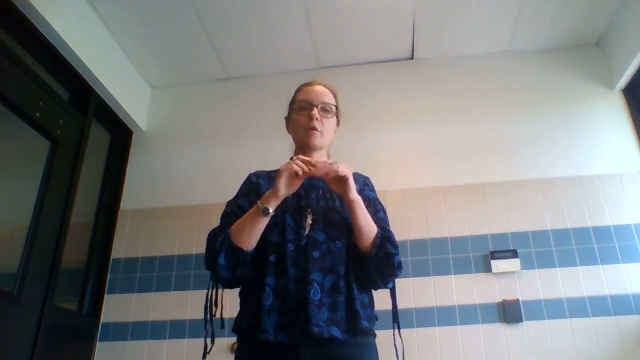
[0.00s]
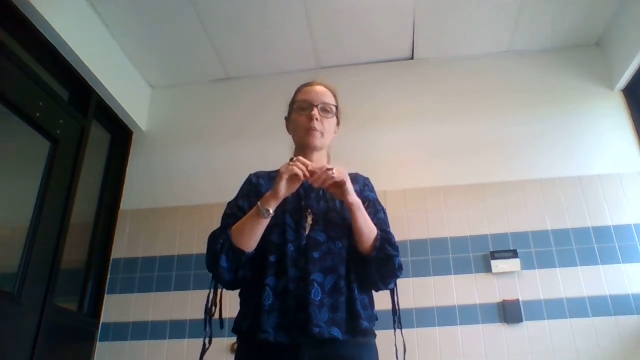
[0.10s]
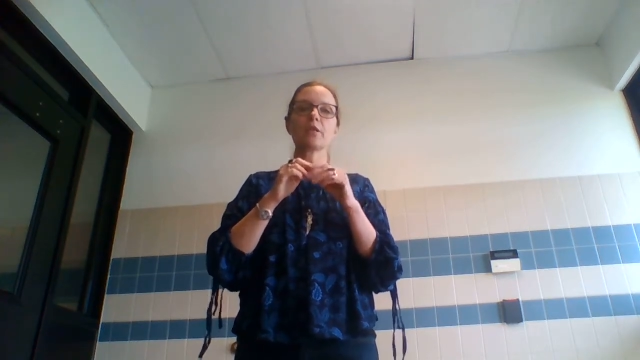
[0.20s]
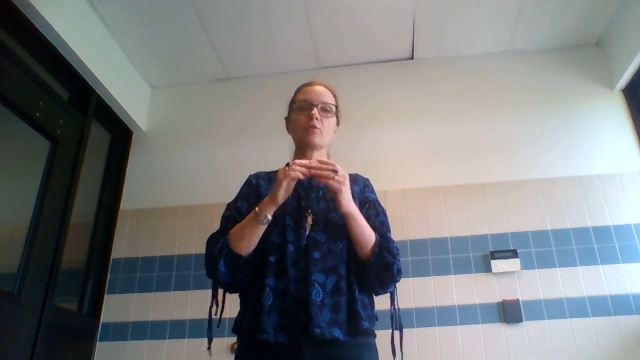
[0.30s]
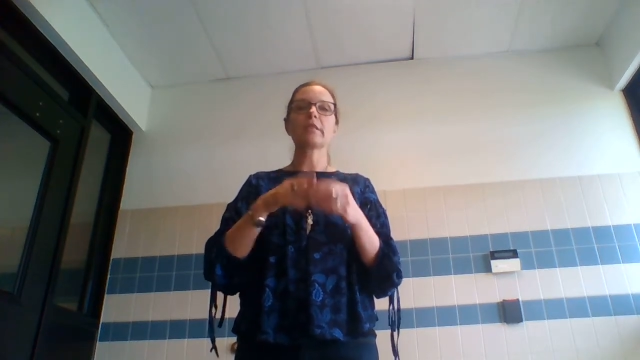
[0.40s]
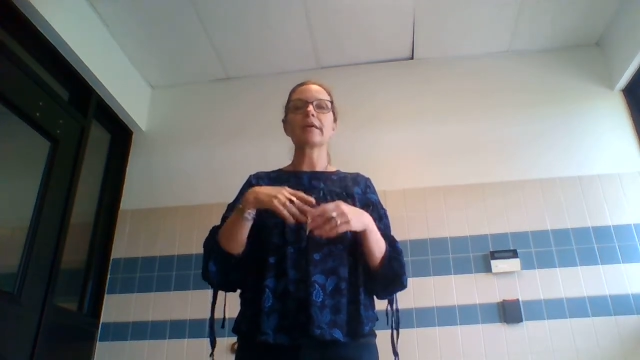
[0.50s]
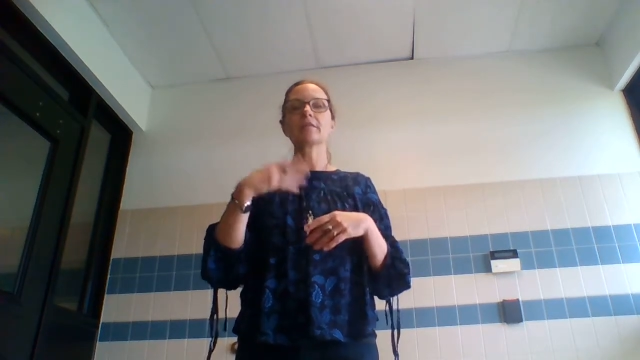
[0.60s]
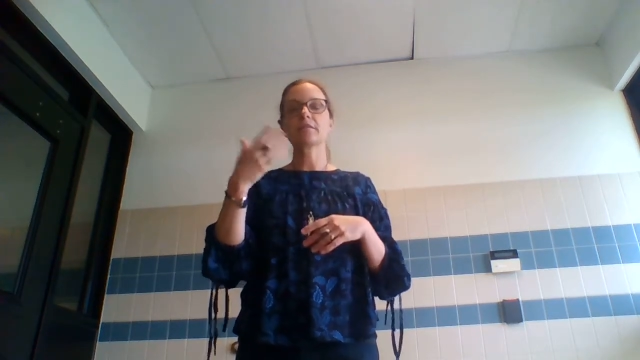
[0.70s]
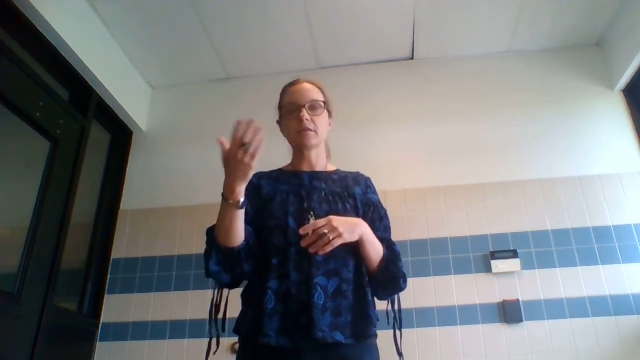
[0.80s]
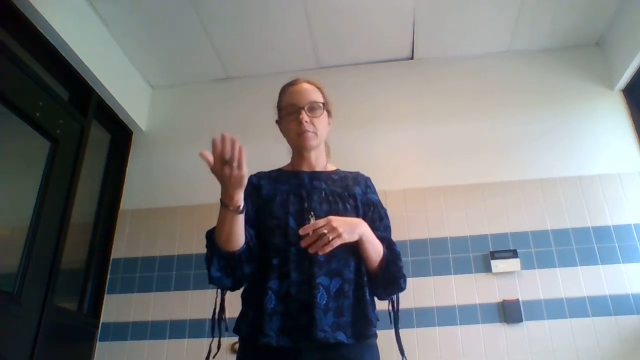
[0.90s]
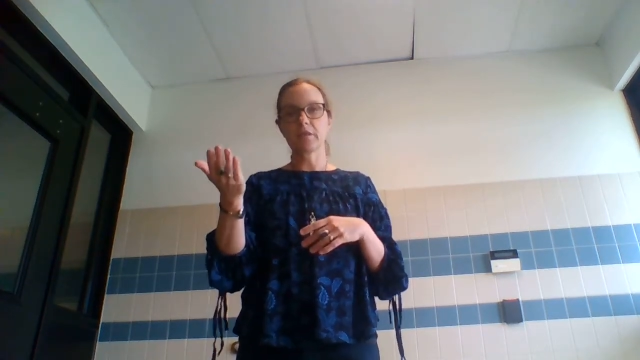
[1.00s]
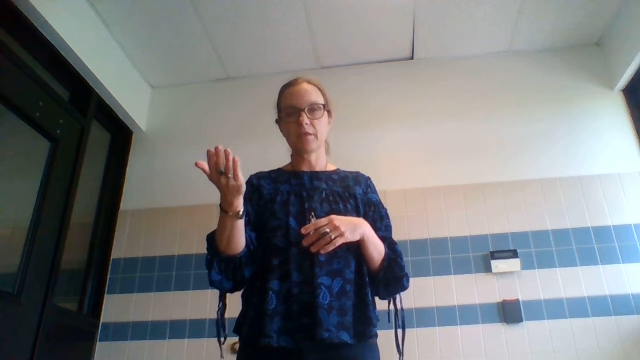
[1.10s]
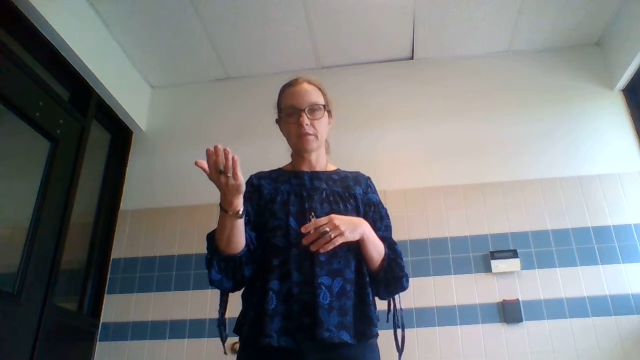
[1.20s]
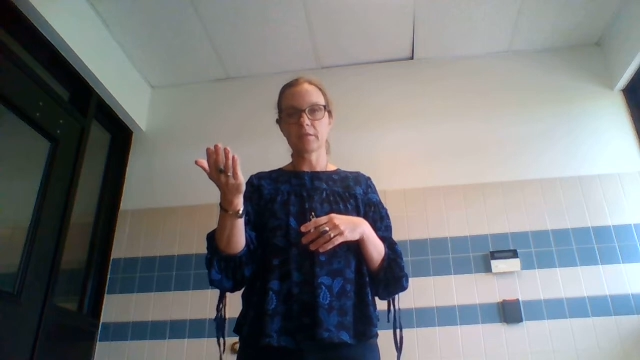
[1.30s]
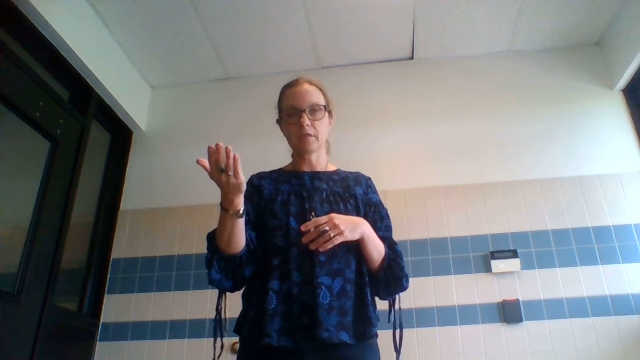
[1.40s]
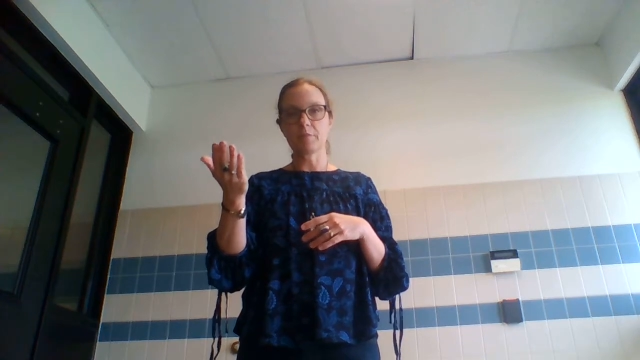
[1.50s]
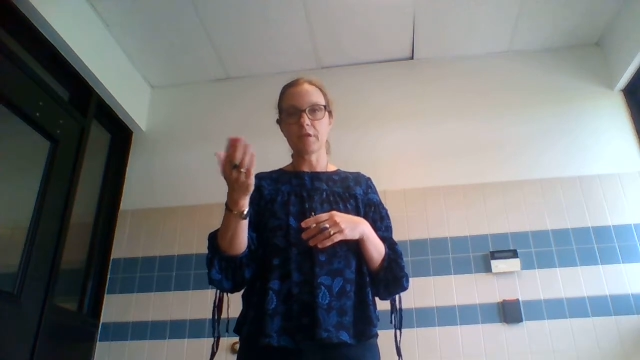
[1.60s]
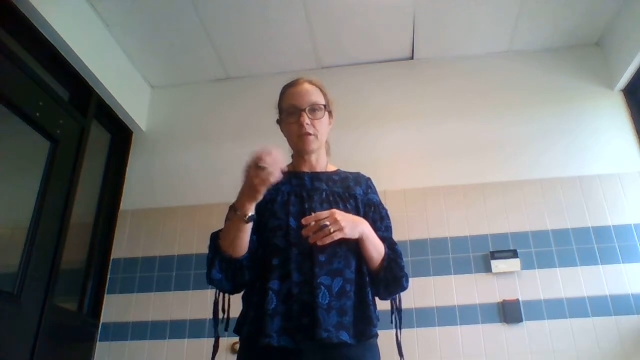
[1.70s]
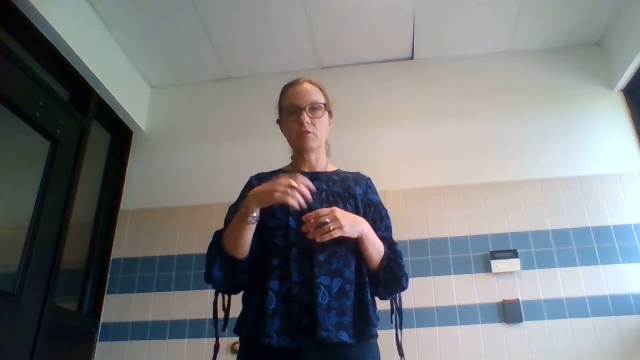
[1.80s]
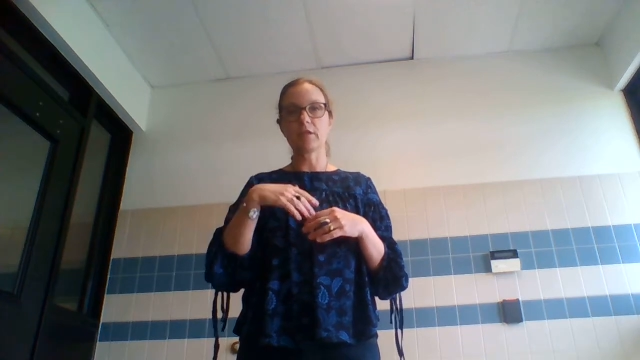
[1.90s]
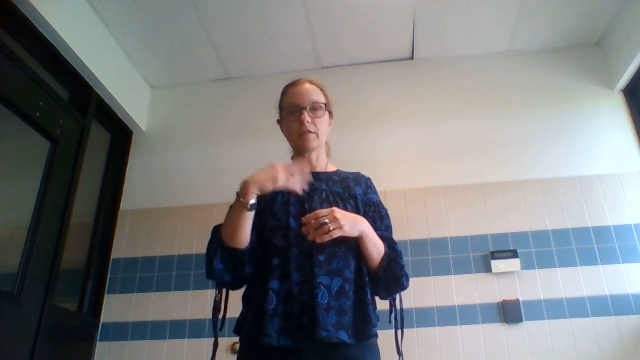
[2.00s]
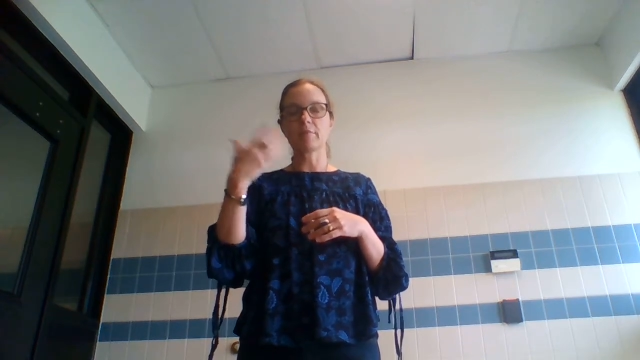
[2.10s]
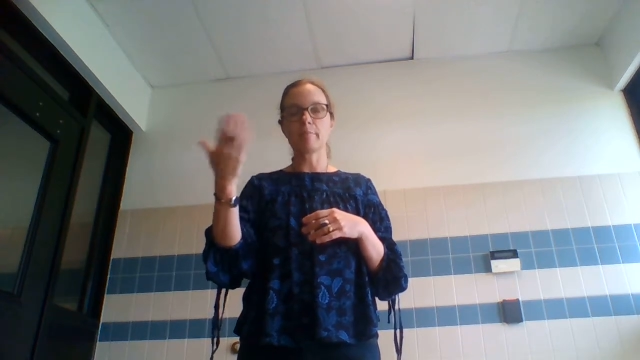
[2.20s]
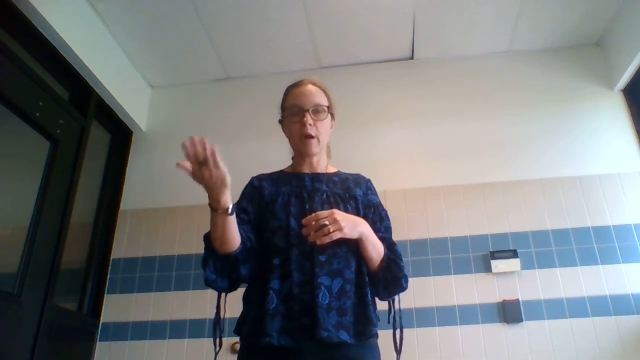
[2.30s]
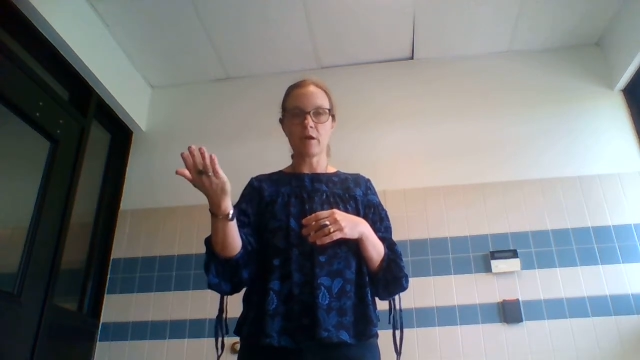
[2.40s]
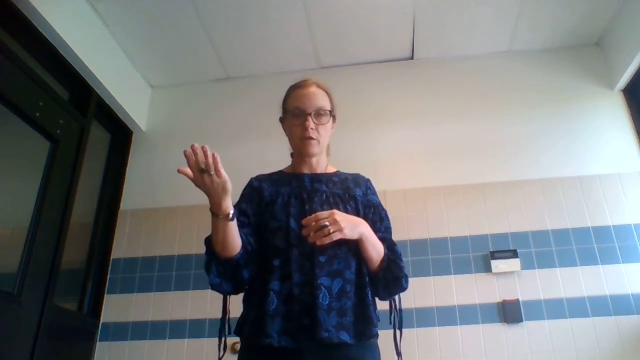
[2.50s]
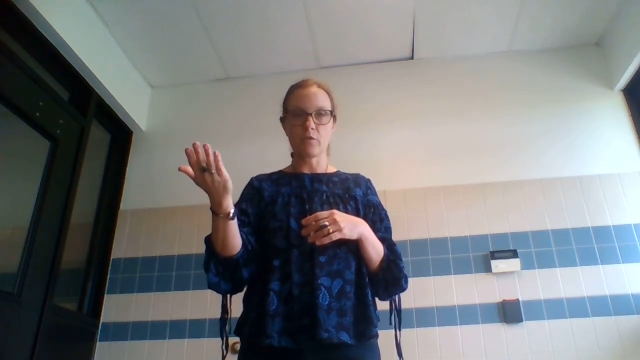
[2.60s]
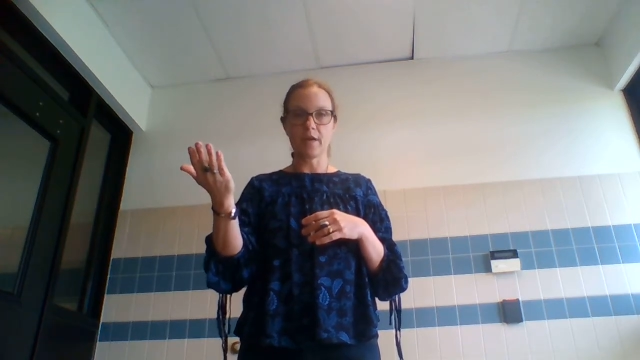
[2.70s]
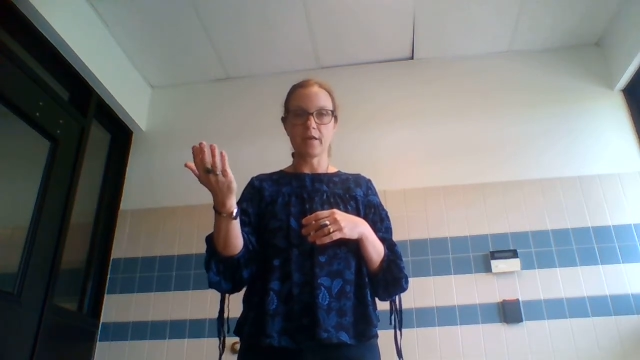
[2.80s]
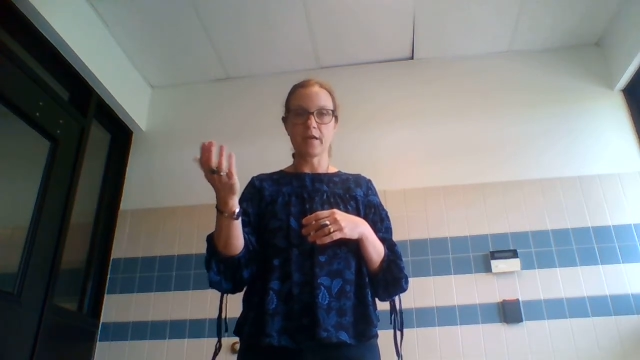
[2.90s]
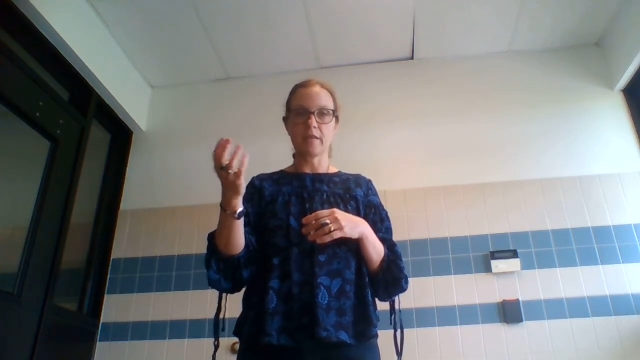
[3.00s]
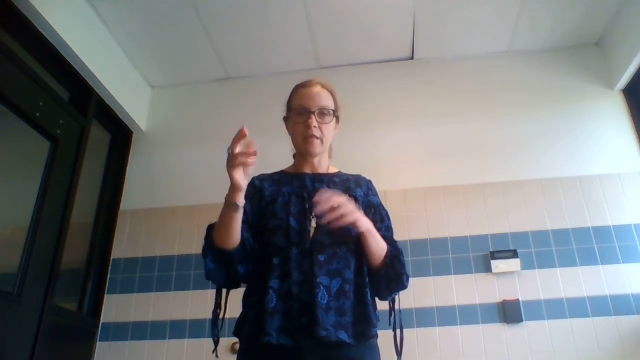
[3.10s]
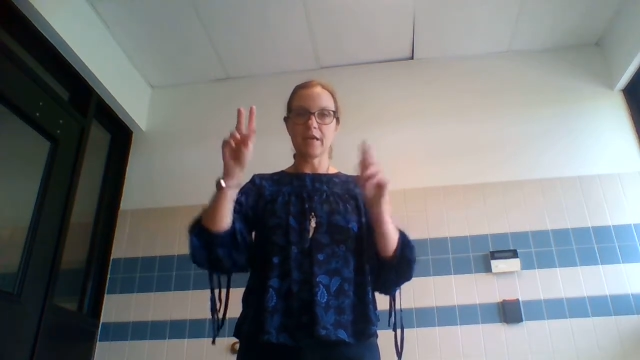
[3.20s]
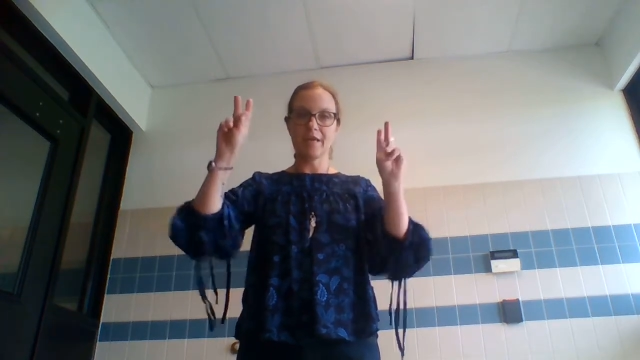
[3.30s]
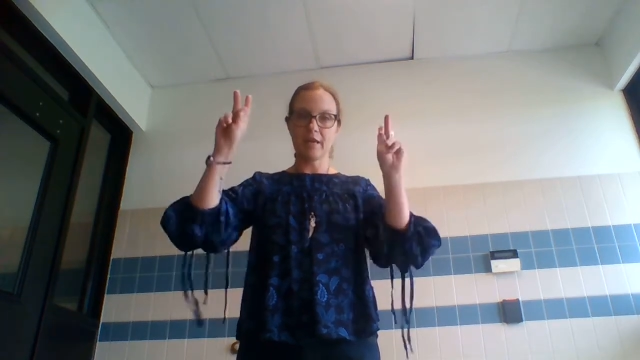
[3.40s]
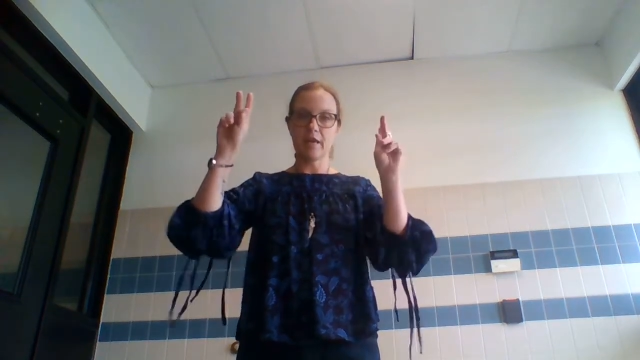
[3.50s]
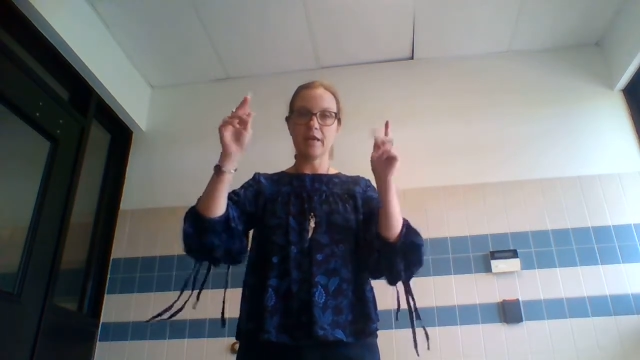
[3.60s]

but you lend something to somebody, you let them borrow it, and they